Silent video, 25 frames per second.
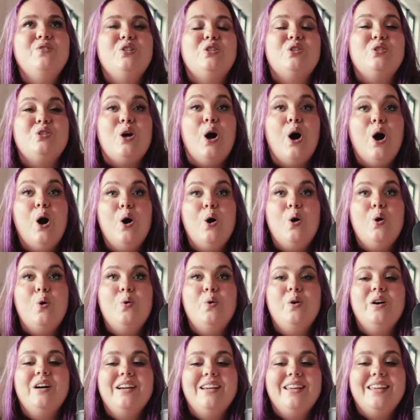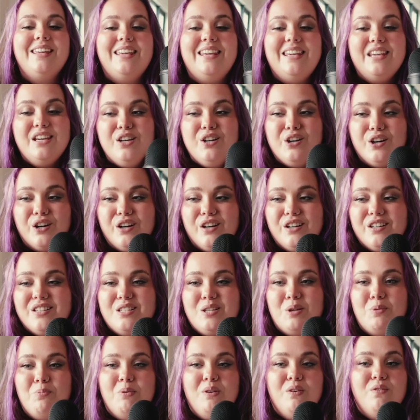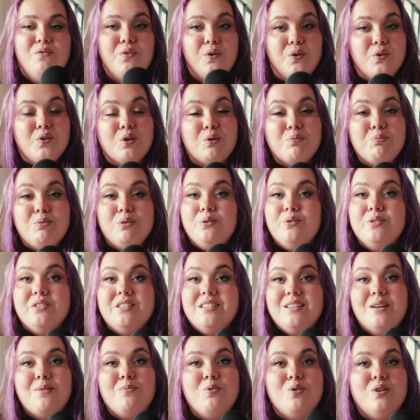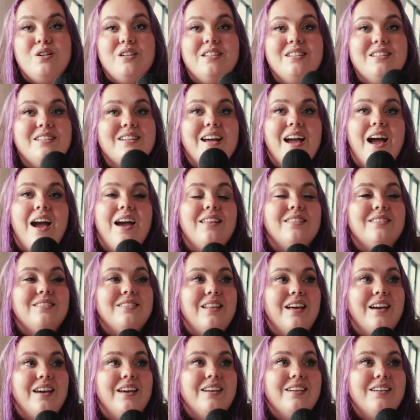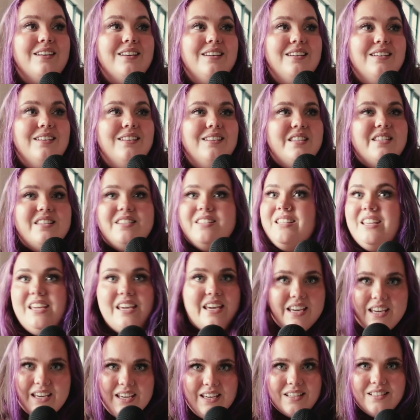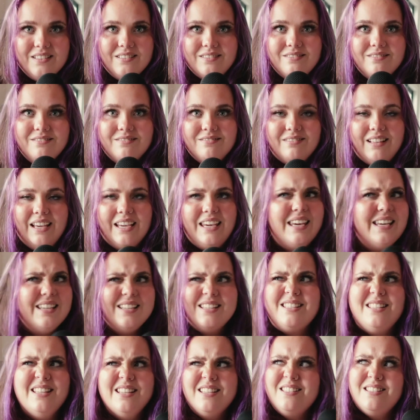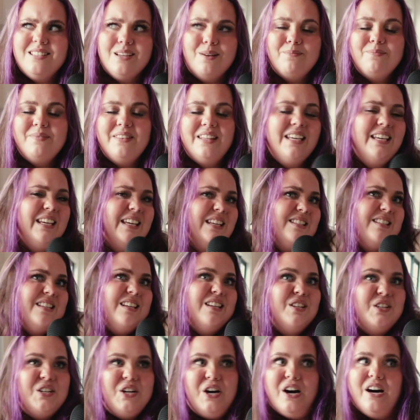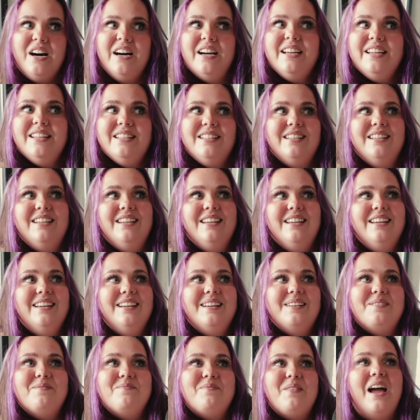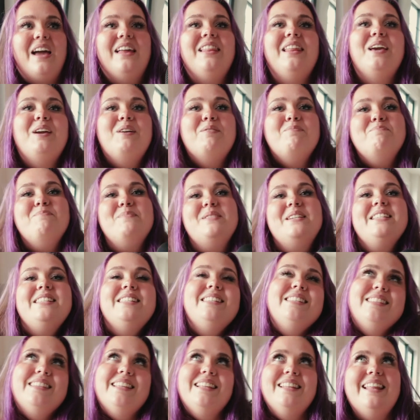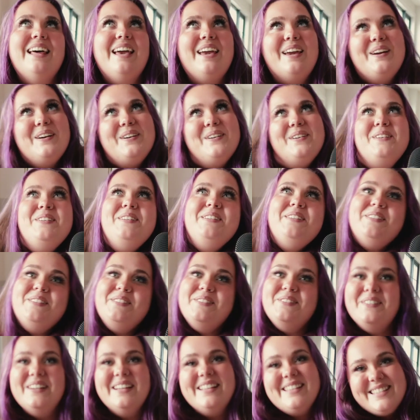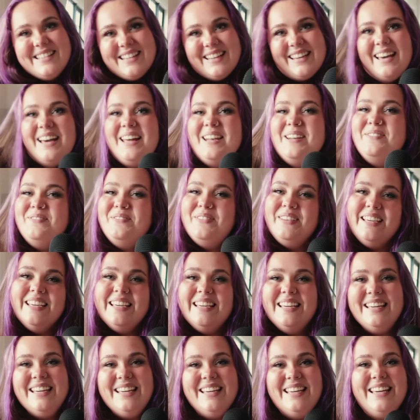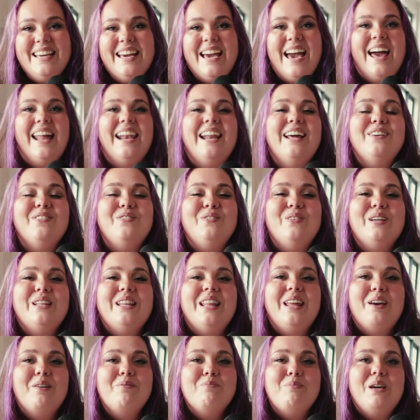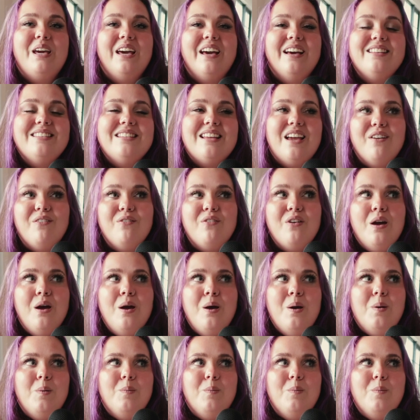so eager to be vulnerable with someone and like see, like, is this something? Is it not? I like miss the like, ooh, what's it gonna be? And I feel like because I've